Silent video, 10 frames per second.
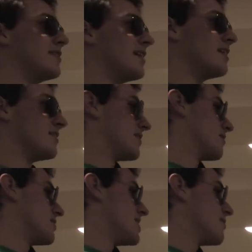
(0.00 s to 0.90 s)
in there that are
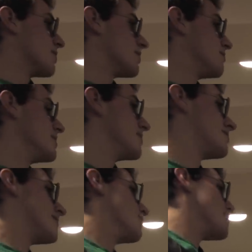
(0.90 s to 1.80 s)
never gonna be the
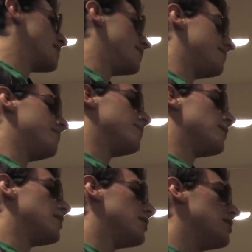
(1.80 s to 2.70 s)
same. Oh
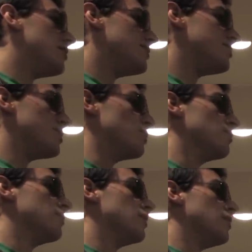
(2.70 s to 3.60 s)
God. So,
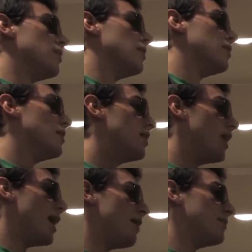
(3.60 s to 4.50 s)
my brother's.
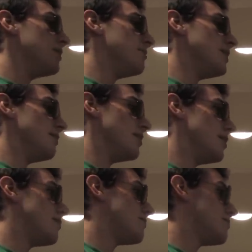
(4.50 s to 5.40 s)
I'm gonna in. be
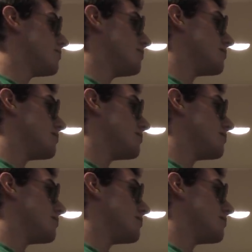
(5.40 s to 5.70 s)
hitting